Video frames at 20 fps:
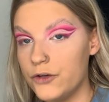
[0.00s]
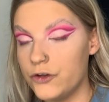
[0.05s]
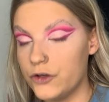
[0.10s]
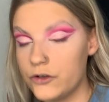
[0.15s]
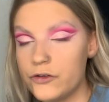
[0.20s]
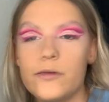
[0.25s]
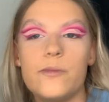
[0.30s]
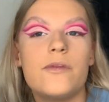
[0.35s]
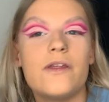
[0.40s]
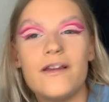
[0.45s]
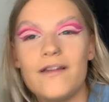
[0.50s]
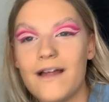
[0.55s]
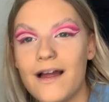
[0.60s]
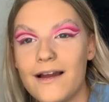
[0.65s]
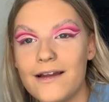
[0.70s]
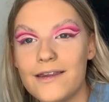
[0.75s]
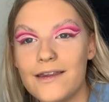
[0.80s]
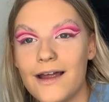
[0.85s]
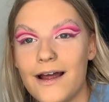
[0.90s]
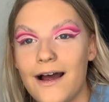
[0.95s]
do something
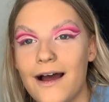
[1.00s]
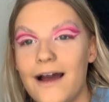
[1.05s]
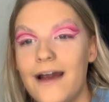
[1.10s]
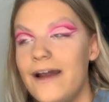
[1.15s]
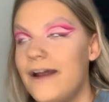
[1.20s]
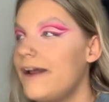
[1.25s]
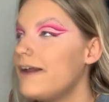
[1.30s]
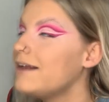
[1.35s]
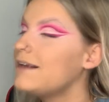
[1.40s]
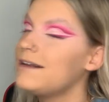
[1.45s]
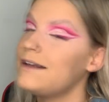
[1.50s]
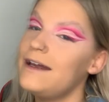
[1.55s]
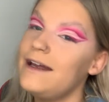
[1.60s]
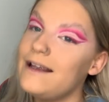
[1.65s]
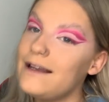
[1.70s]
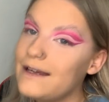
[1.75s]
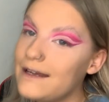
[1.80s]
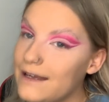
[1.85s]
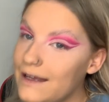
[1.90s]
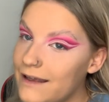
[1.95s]
like that
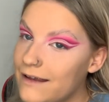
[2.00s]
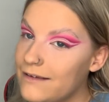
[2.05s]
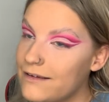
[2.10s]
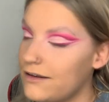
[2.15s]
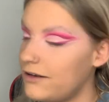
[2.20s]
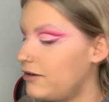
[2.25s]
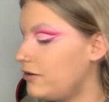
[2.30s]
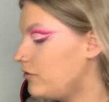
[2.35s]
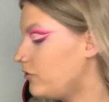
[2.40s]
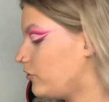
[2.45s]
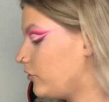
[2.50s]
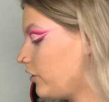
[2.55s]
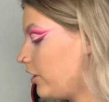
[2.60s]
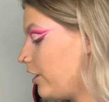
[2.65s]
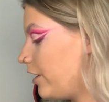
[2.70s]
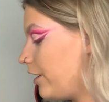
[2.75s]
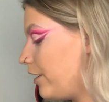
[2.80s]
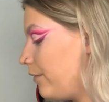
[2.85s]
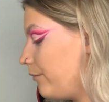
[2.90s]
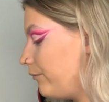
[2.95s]
clearly isn't
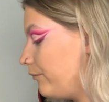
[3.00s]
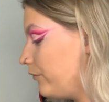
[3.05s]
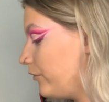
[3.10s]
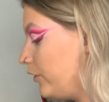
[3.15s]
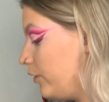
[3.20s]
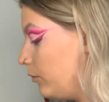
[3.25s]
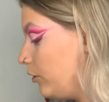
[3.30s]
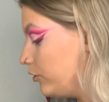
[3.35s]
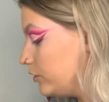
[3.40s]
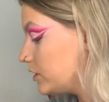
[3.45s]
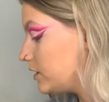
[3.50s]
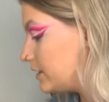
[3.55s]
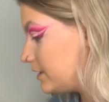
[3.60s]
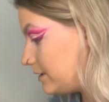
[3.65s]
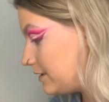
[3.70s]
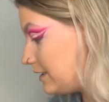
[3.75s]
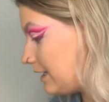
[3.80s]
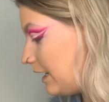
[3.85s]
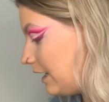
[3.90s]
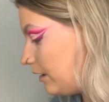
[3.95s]
the most
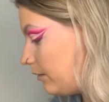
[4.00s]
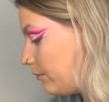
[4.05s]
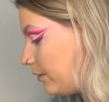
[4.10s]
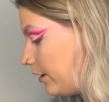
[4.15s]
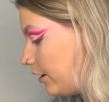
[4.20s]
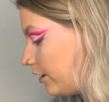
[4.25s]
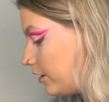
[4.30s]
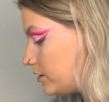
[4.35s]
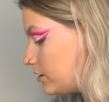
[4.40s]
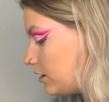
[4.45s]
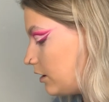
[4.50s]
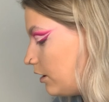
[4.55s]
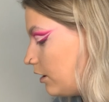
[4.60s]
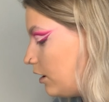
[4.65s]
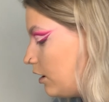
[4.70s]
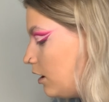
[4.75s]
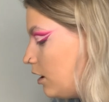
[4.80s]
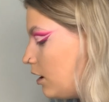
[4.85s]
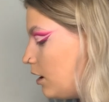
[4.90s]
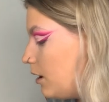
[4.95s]
sane
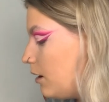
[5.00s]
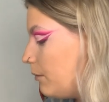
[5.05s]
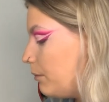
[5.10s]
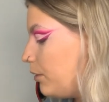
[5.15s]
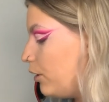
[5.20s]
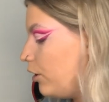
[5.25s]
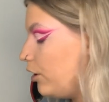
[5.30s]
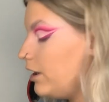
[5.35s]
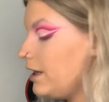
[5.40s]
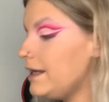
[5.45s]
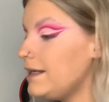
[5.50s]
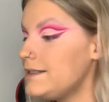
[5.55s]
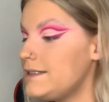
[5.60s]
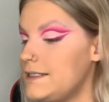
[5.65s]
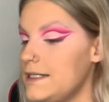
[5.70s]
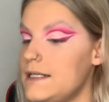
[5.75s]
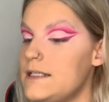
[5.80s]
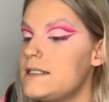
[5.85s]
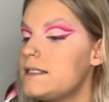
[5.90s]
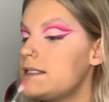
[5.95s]
person. But it
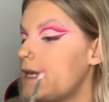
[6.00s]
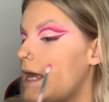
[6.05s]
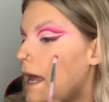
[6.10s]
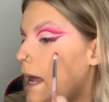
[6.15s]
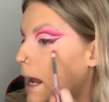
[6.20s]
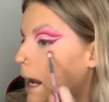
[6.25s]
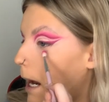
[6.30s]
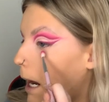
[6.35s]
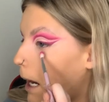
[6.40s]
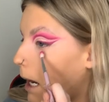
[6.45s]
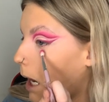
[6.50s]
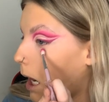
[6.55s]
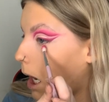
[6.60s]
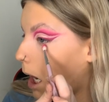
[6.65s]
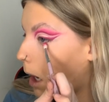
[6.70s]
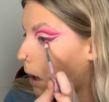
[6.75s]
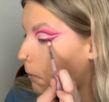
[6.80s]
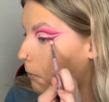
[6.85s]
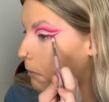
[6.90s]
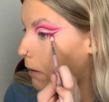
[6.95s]
did say,
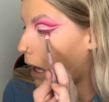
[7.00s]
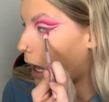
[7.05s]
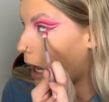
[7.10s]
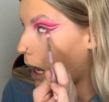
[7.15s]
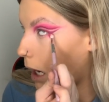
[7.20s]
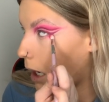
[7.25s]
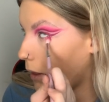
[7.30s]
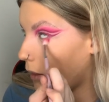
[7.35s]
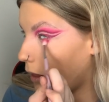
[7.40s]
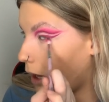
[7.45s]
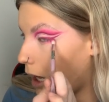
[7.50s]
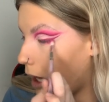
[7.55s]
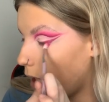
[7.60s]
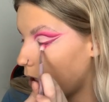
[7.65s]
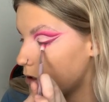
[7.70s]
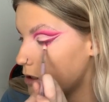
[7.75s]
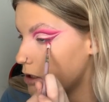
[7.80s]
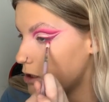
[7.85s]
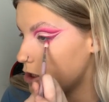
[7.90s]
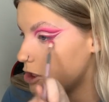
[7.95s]
come back,
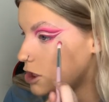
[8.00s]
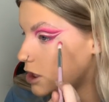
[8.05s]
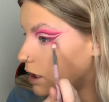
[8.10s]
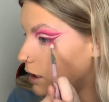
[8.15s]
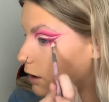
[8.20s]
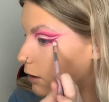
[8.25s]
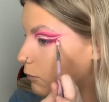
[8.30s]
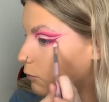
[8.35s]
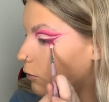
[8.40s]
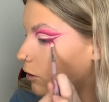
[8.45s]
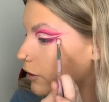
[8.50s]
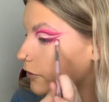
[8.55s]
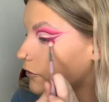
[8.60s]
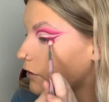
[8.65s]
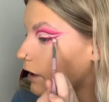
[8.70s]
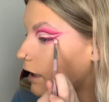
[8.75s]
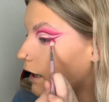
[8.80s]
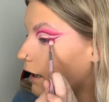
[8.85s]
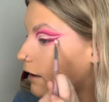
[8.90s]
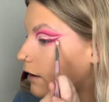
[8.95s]
that she
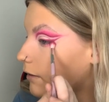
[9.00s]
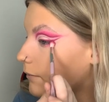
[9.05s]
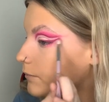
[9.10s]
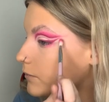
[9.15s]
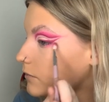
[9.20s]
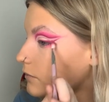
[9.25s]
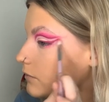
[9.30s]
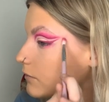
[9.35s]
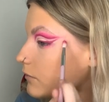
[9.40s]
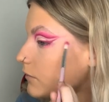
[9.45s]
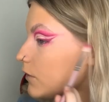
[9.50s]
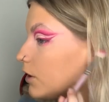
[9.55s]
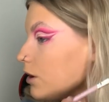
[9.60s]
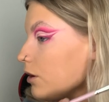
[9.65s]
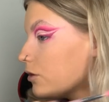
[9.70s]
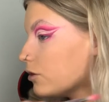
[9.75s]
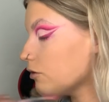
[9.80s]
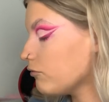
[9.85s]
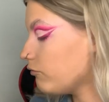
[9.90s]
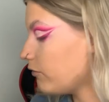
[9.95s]
was in
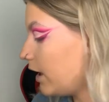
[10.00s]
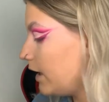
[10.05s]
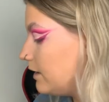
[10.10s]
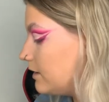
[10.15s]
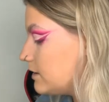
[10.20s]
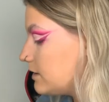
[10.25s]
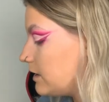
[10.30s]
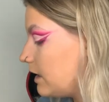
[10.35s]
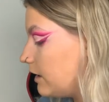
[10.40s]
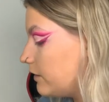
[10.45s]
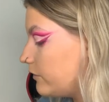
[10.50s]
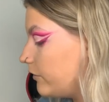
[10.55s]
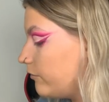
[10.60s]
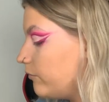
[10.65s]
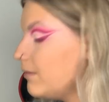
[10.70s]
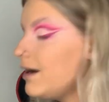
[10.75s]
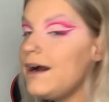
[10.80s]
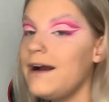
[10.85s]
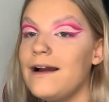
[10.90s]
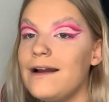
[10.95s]
the right state
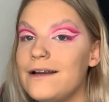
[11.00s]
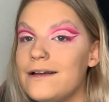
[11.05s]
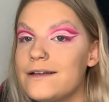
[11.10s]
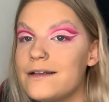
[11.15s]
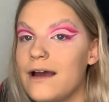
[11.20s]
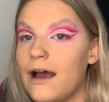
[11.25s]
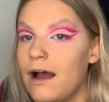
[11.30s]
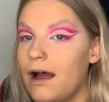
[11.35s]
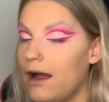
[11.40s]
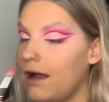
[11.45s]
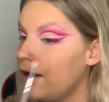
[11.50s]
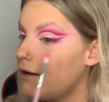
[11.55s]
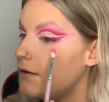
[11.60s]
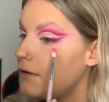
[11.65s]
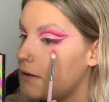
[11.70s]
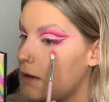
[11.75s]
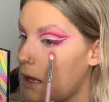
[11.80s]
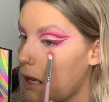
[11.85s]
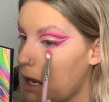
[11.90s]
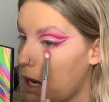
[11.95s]
of mind,
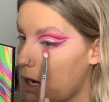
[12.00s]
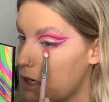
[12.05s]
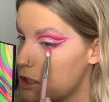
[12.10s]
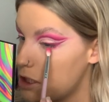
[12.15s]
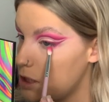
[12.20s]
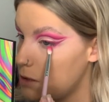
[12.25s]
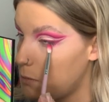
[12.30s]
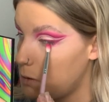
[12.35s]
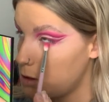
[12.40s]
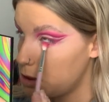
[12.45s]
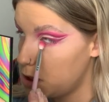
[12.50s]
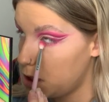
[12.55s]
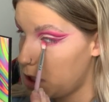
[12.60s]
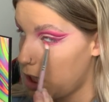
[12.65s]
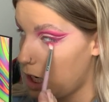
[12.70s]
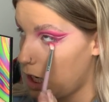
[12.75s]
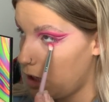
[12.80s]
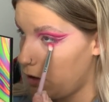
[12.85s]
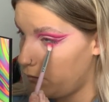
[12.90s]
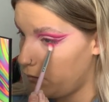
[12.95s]
and she wasn't
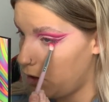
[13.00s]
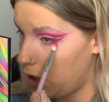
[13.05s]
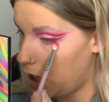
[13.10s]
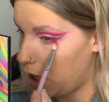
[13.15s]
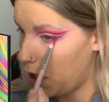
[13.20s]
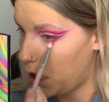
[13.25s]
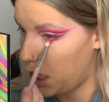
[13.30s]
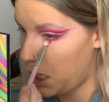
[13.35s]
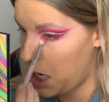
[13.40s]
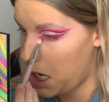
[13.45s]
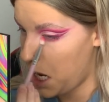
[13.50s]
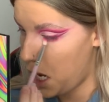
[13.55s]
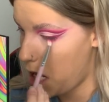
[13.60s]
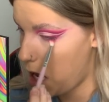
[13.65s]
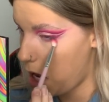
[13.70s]
kind of like